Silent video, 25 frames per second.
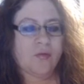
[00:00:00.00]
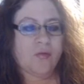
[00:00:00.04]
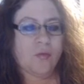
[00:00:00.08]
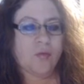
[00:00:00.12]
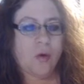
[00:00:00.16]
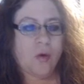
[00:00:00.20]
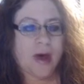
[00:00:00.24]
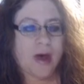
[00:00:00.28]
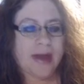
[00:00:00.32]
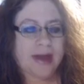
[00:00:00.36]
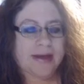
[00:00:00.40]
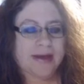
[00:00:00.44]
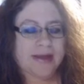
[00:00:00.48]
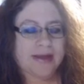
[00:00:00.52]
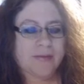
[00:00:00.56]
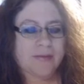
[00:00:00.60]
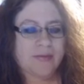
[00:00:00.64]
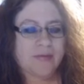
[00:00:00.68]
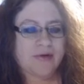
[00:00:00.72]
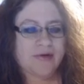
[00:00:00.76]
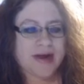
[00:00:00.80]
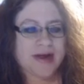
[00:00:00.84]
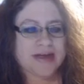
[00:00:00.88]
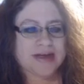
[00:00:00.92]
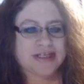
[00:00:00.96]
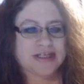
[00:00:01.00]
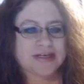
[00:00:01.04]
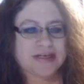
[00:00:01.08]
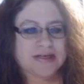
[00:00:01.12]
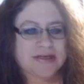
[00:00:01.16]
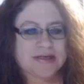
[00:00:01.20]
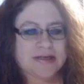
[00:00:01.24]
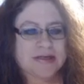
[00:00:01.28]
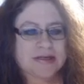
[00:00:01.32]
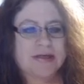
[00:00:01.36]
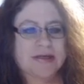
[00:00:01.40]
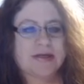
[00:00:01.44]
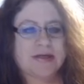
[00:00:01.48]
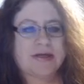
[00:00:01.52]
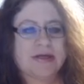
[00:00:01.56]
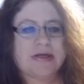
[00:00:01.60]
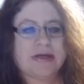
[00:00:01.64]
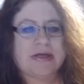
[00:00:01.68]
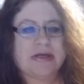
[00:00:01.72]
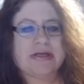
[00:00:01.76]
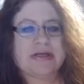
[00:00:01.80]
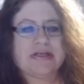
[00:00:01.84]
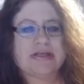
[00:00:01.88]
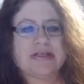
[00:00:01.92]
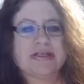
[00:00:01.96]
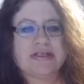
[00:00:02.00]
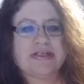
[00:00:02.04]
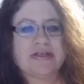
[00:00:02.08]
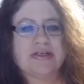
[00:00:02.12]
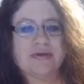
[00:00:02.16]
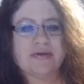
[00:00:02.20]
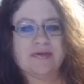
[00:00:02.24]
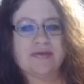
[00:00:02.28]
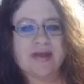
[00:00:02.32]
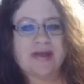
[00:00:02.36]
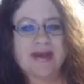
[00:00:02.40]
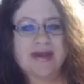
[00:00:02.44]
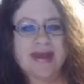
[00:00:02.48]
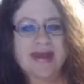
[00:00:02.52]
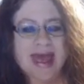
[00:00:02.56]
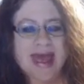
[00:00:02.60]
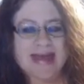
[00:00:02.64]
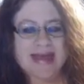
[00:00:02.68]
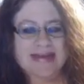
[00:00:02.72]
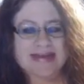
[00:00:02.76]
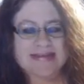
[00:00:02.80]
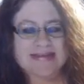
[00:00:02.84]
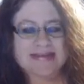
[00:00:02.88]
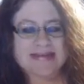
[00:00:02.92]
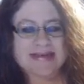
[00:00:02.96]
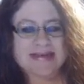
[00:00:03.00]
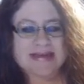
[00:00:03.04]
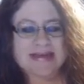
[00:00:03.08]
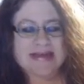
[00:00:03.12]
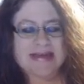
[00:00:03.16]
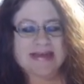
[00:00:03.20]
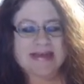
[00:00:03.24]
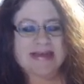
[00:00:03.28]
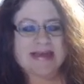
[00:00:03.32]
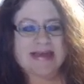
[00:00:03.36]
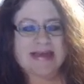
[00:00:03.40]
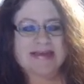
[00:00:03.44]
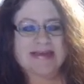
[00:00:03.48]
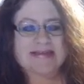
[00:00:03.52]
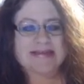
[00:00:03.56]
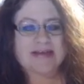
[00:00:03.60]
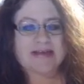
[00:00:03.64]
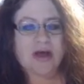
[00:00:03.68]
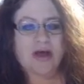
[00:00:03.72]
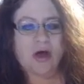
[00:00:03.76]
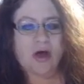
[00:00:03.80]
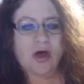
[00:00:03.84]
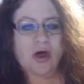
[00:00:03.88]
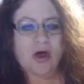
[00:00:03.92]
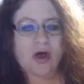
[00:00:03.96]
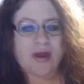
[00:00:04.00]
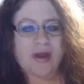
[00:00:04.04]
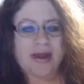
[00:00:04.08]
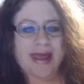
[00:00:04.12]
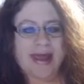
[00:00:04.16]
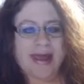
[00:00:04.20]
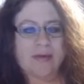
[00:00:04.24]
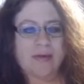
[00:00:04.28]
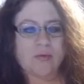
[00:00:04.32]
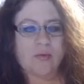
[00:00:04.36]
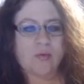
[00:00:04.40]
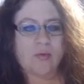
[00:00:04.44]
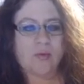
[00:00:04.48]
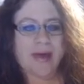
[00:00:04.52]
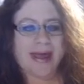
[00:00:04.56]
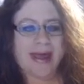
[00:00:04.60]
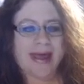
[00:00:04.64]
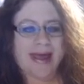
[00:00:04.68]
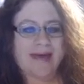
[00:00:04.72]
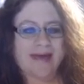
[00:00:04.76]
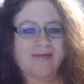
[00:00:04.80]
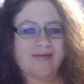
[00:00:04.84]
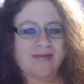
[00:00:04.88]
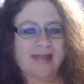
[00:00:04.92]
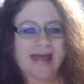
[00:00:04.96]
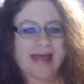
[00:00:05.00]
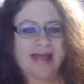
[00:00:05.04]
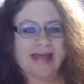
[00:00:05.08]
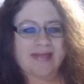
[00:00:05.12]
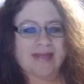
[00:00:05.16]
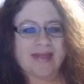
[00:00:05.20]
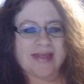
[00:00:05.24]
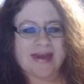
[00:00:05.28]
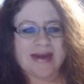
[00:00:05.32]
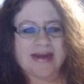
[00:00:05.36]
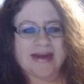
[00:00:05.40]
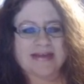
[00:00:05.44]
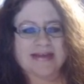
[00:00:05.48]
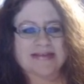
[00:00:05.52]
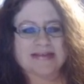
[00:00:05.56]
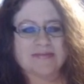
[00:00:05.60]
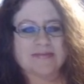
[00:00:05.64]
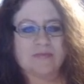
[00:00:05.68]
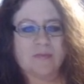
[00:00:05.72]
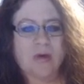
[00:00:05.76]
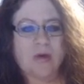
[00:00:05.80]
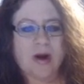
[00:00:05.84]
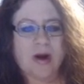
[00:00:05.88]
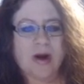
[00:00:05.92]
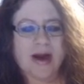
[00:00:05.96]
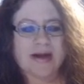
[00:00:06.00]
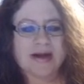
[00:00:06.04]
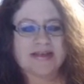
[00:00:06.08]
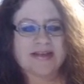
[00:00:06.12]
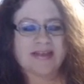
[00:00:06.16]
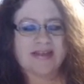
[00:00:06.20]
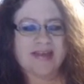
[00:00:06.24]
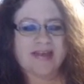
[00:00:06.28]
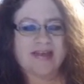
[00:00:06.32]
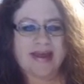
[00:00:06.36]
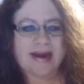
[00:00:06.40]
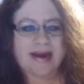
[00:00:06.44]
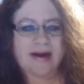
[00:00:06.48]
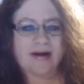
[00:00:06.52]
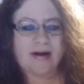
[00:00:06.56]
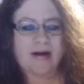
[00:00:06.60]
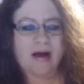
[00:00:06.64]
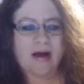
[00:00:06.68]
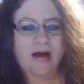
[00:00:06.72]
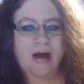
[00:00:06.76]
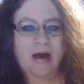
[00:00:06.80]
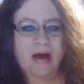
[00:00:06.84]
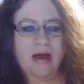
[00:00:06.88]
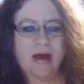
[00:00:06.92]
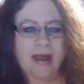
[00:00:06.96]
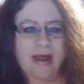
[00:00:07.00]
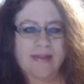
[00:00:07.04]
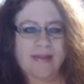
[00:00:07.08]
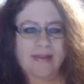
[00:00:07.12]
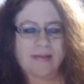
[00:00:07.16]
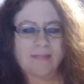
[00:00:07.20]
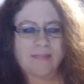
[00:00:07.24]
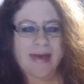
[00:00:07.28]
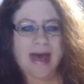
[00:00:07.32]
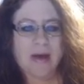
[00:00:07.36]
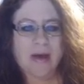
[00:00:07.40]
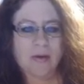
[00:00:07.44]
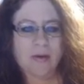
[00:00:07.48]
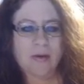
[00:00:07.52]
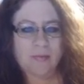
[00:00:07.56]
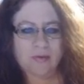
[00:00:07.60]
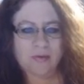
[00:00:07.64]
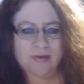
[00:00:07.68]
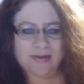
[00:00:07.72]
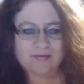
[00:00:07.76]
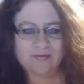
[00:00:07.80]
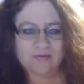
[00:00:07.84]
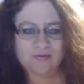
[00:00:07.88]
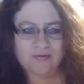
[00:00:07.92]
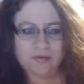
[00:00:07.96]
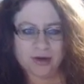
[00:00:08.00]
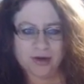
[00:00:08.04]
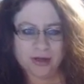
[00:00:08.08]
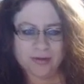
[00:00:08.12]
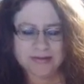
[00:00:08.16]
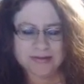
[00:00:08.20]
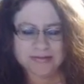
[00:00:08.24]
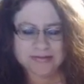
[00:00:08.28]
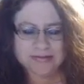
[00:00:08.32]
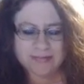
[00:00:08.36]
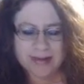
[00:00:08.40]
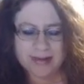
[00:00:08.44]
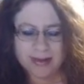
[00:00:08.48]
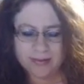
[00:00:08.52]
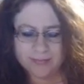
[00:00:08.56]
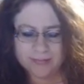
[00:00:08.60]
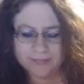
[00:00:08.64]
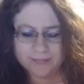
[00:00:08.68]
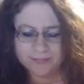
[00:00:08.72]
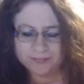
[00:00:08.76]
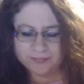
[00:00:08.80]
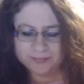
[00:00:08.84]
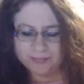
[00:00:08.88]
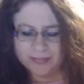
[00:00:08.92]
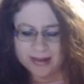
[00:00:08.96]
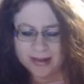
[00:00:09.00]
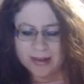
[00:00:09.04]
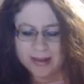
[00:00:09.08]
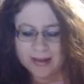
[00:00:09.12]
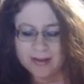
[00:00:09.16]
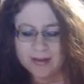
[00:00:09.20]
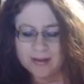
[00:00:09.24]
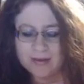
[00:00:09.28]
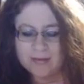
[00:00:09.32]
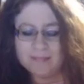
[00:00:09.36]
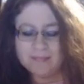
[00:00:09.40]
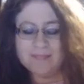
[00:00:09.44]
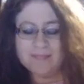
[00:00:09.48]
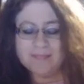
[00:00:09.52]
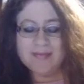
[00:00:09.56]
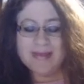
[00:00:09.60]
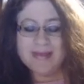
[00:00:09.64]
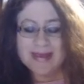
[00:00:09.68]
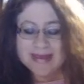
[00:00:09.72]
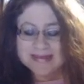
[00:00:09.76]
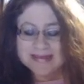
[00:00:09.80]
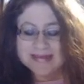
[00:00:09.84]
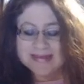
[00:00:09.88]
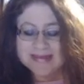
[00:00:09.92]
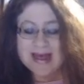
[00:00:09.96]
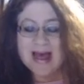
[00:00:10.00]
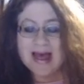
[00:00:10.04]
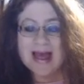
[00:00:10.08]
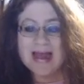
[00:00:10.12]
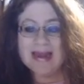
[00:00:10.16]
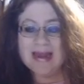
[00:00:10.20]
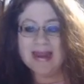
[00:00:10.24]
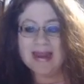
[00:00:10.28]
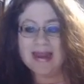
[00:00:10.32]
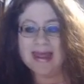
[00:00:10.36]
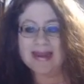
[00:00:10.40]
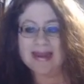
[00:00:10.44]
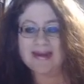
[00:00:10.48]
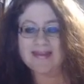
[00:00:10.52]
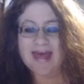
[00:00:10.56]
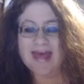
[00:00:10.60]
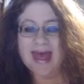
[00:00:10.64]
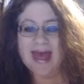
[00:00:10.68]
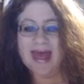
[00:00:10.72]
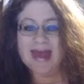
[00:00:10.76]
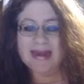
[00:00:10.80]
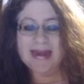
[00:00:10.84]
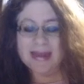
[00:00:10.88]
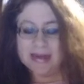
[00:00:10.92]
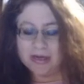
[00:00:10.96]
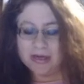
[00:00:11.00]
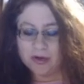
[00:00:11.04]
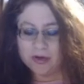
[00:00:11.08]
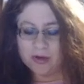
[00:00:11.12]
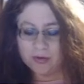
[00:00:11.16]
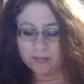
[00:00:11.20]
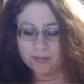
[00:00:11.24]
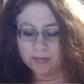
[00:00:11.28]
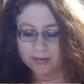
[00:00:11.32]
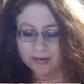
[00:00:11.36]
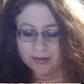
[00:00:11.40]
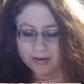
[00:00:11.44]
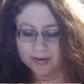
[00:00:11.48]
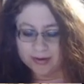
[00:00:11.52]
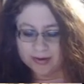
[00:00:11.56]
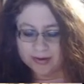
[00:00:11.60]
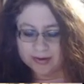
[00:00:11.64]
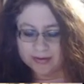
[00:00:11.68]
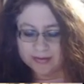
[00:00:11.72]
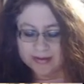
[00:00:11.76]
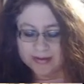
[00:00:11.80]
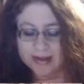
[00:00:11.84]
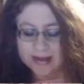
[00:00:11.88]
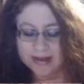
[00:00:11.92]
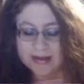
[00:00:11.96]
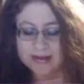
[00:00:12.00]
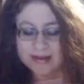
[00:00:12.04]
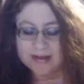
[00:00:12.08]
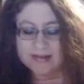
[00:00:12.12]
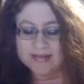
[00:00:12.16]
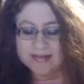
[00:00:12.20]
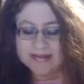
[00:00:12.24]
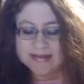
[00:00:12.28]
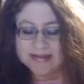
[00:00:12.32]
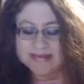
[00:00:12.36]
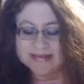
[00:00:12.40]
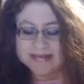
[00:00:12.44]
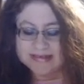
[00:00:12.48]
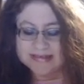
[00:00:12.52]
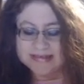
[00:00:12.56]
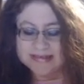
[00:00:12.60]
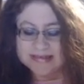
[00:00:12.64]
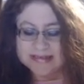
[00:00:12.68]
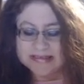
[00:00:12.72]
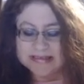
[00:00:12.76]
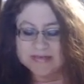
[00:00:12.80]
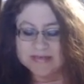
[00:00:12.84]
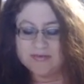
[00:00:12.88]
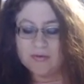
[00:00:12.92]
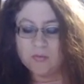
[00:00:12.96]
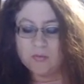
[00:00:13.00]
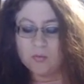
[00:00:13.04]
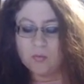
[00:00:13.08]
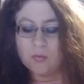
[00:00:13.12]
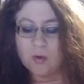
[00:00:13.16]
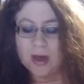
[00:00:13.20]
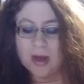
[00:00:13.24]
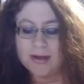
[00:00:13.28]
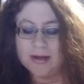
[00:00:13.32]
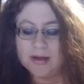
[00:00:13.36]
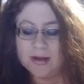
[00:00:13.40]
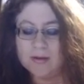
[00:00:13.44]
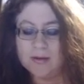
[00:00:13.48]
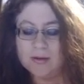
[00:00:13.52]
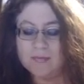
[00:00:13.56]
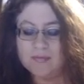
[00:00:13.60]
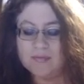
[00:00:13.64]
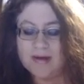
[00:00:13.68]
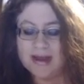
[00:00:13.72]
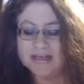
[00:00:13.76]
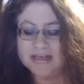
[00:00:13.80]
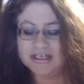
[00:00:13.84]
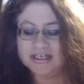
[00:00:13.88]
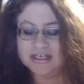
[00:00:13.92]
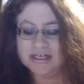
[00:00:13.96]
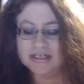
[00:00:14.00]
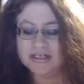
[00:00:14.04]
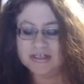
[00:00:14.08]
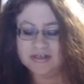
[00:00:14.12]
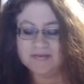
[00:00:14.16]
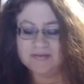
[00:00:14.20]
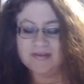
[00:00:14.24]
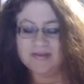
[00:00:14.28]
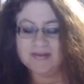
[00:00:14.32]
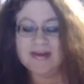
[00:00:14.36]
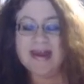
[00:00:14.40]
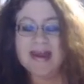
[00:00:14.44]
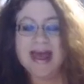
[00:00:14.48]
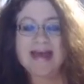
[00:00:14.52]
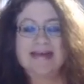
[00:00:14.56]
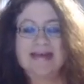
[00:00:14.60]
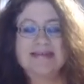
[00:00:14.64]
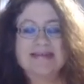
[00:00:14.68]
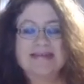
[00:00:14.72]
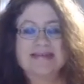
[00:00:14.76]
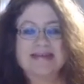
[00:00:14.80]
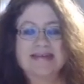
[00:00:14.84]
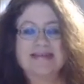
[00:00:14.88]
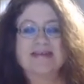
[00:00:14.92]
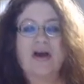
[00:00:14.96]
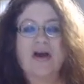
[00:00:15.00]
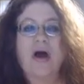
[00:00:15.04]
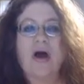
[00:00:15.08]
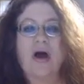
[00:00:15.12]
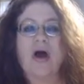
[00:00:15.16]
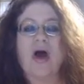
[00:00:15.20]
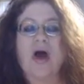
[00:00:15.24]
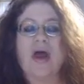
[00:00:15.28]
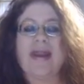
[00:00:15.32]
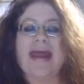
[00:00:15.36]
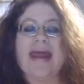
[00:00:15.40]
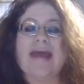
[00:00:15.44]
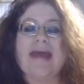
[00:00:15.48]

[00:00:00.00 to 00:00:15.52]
one compression to the next is called a wavelength, and it is marked there on the PowerPoint for you as well. Please highlight that in your book. The distance from one compression to the next is called a